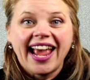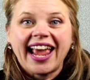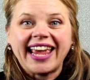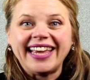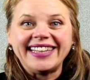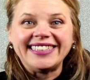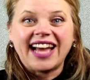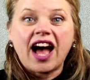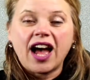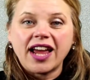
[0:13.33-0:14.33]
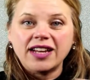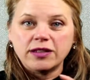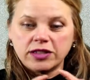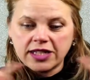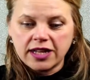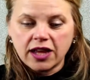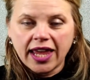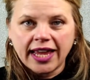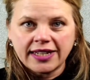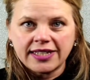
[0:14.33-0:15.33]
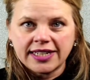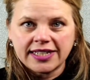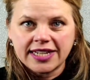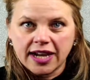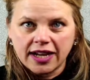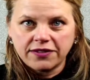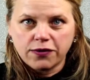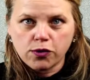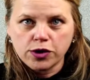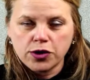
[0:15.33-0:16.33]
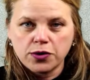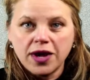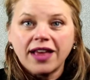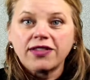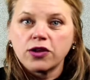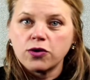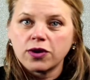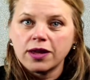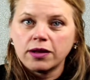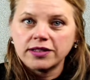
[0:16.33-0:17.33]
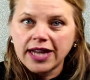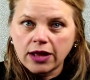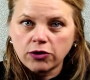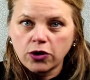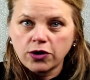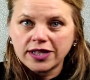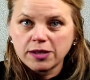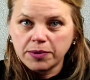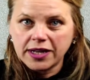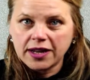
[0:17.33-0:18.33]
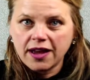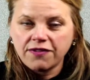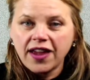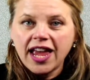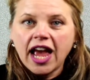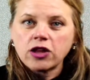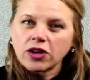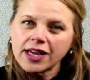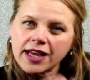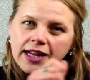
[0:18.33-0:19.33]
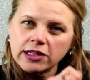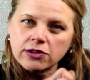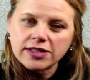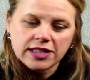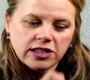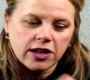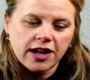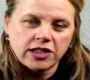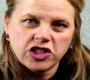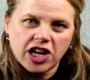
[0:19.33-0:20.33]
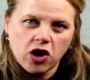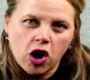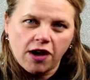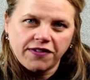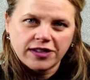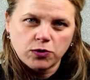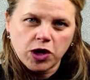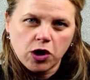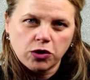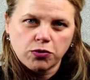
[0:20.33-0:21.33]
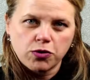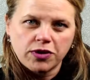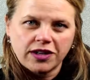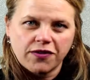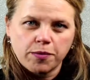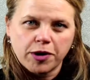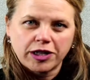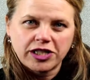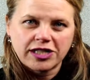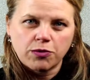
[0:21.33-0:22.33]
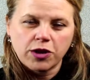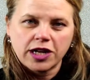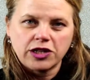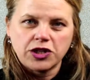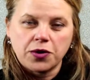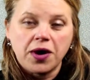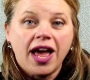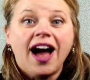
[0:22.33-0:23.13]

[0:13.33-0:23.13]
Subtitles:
And I did a handy dandy guide for you that you can download as a PDF, and you can kind of use it to kind of check off as we go through the different projects that we're going to do.